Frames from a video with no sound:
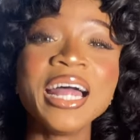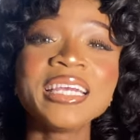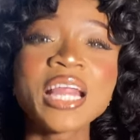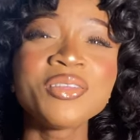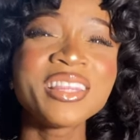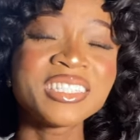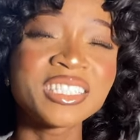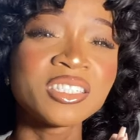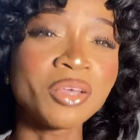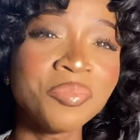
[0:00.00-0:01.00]
Now this
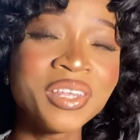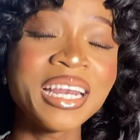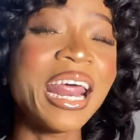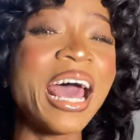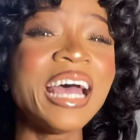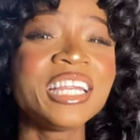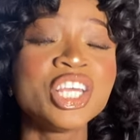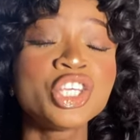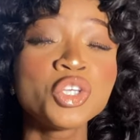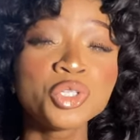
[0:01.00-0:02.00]
is something that I had a
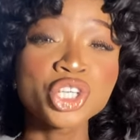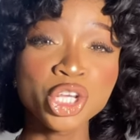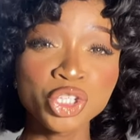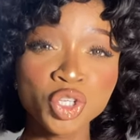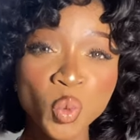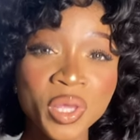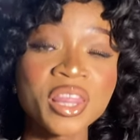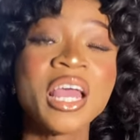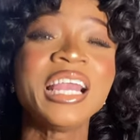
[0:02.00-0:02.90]
huge issue with.